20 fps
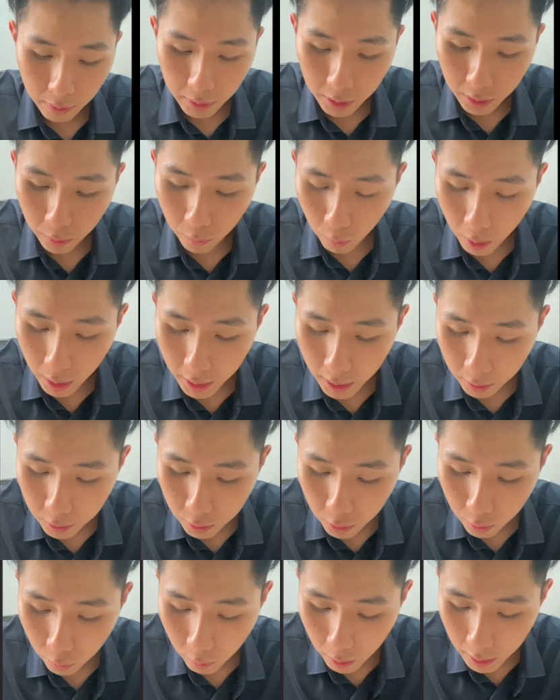we do 1
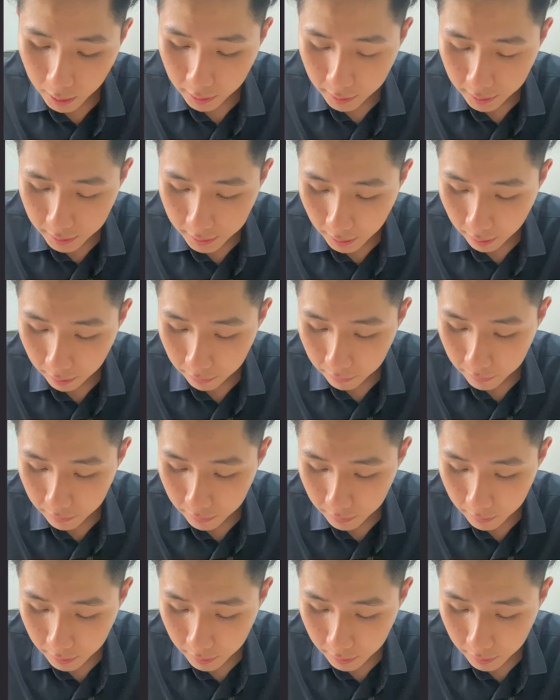to 1 diff,